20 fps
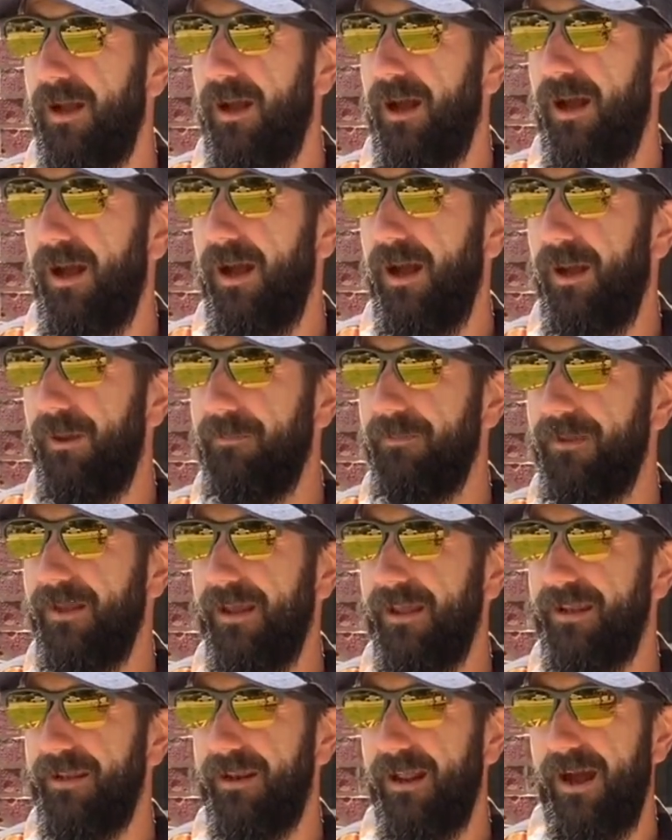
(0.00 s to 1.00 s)

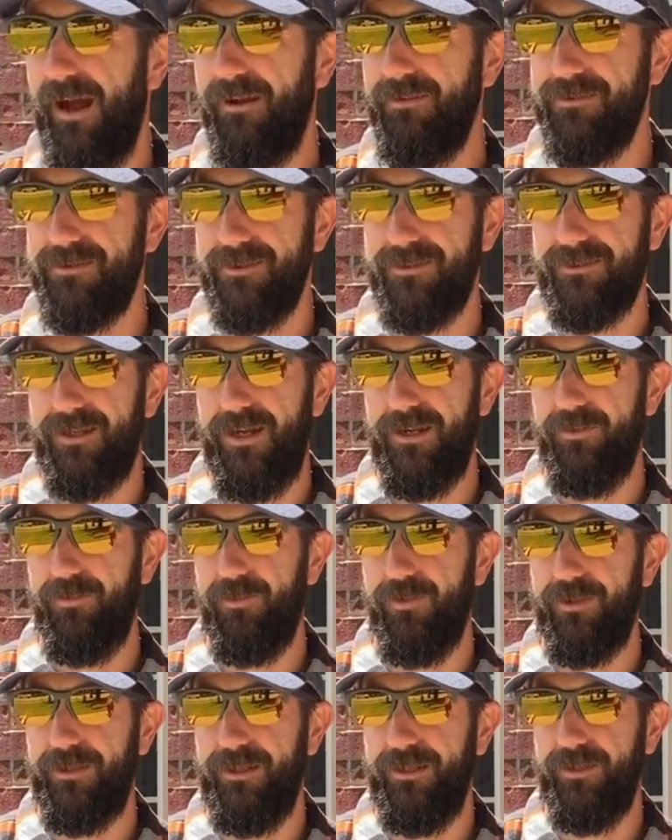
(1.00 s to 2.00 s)
and I was just kind of
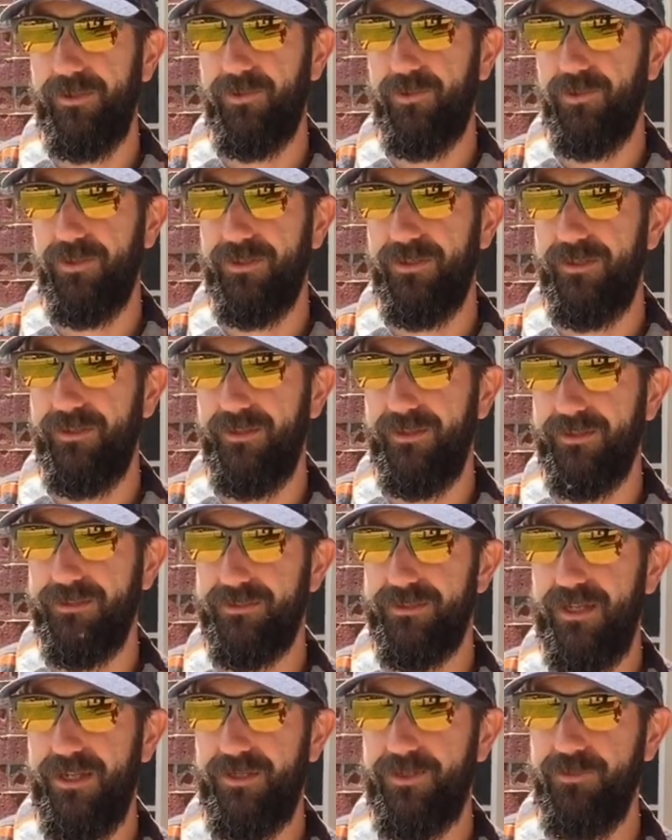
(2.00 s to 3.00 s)
working according to their
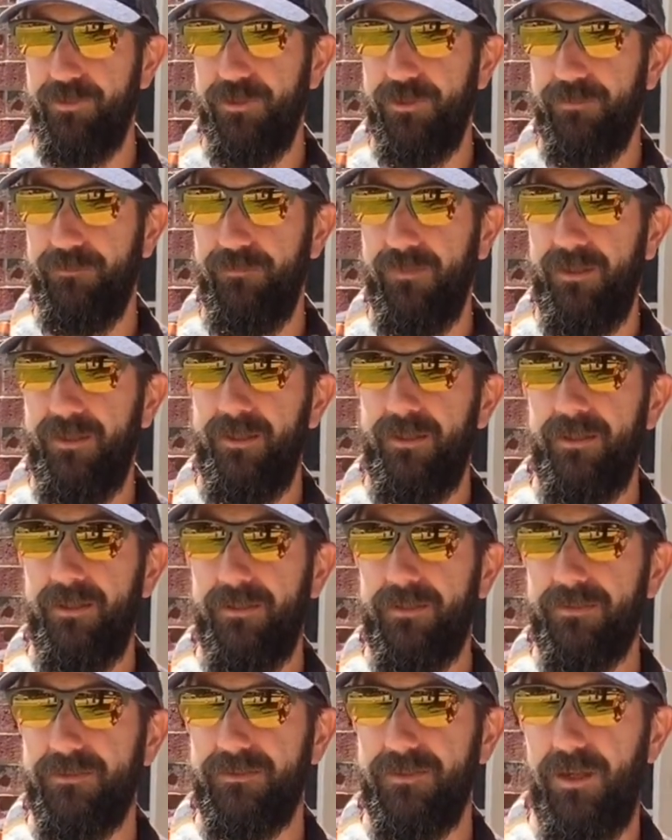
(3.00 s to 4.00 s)
schedule.
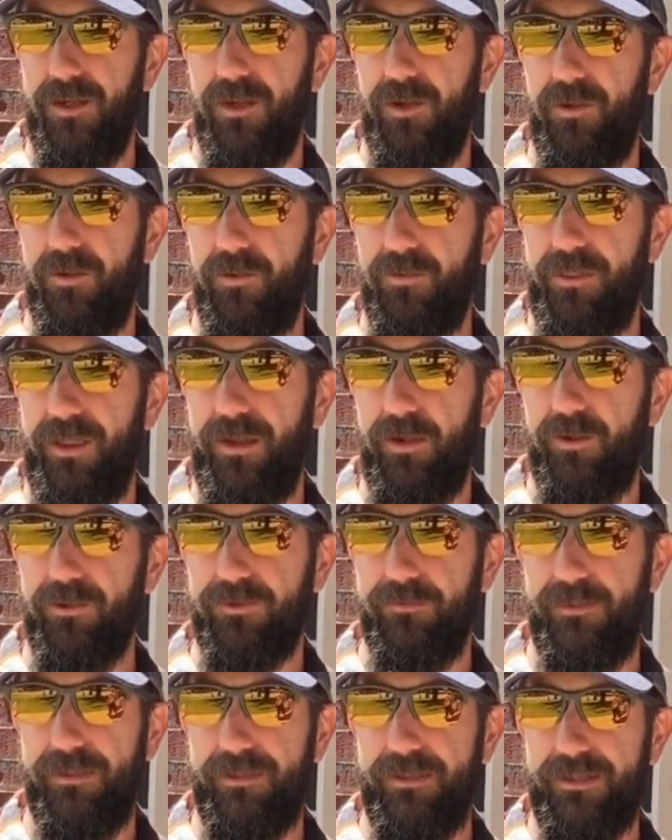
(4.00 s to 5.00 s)
So they
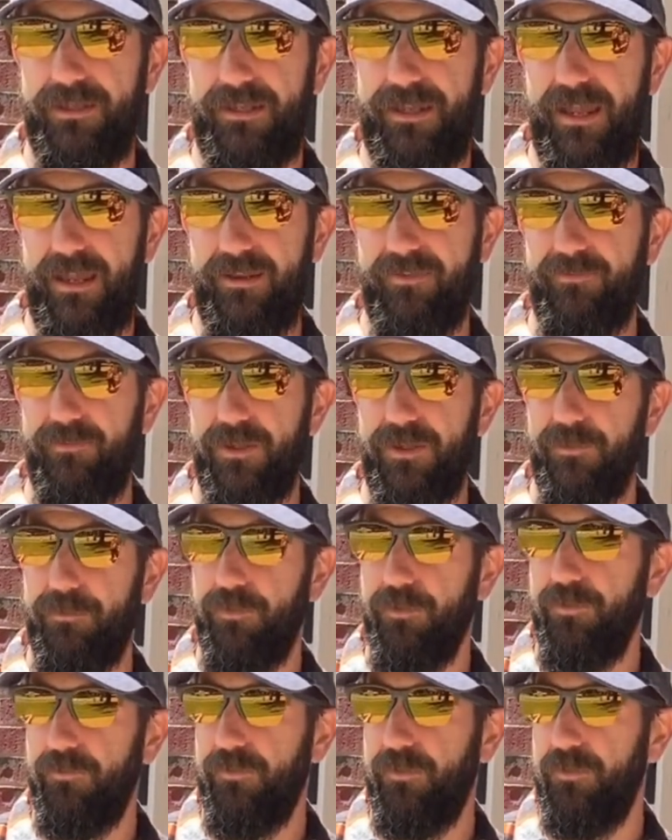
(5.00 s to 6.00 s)
ultimately gave me
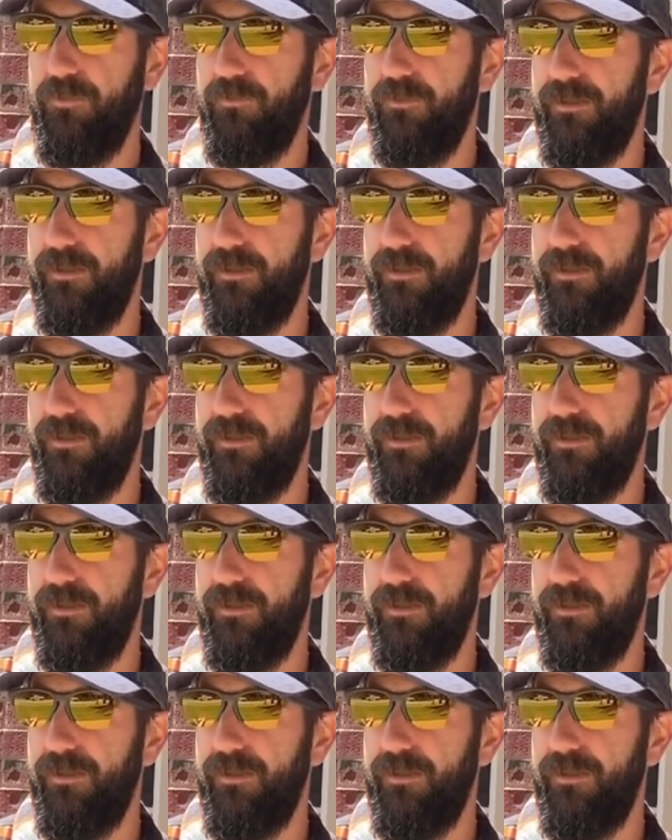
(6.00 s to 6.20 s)
approval